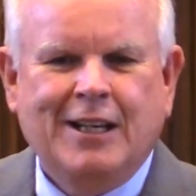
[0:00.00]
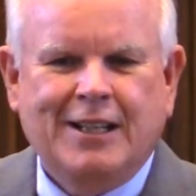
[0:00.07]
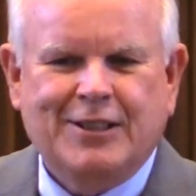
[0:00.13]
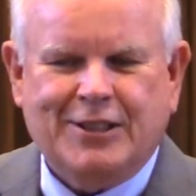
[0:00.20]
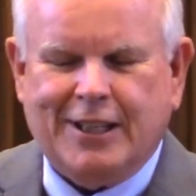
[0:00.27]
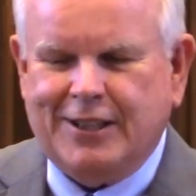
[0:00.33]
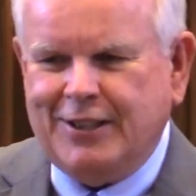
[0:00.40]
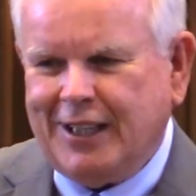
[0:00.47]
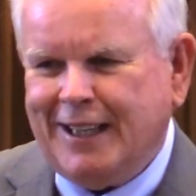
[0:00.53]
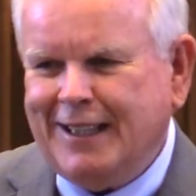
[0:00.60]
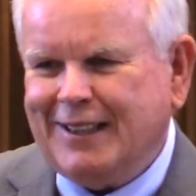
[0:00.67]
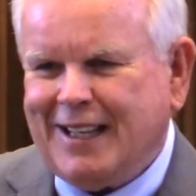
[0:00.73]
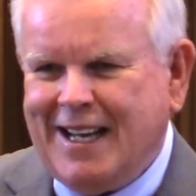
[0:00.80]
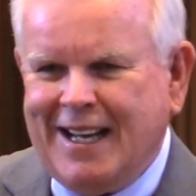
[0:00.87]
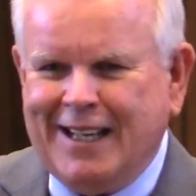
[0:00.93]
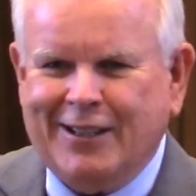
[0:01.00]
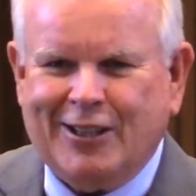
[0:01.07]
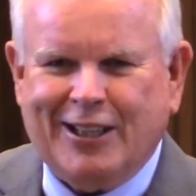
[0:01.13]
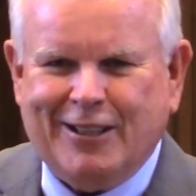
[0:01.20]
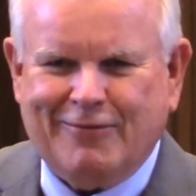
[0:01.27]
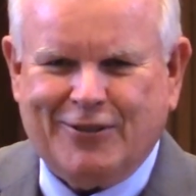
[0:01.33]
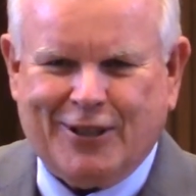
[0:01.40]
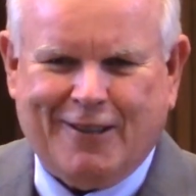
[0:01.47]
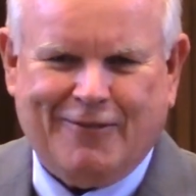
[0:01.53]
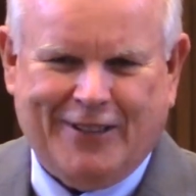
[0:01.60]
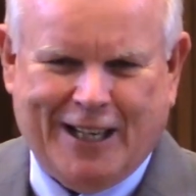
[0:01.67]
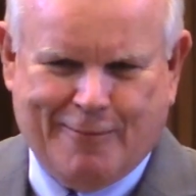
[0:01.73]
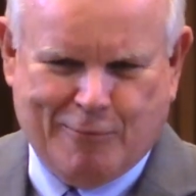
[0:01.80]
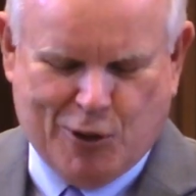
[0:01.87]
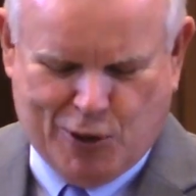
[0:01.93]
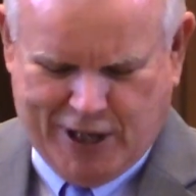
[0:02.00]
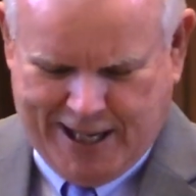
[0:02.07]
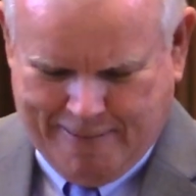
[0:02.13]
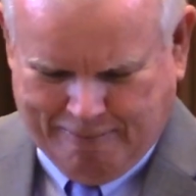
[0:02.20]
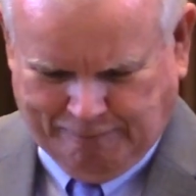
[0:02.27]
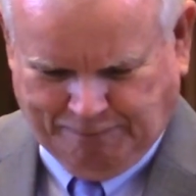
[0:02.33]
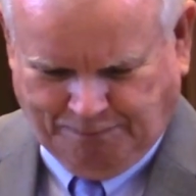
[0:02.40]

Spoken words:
said, "Take the handcuffs off that boy."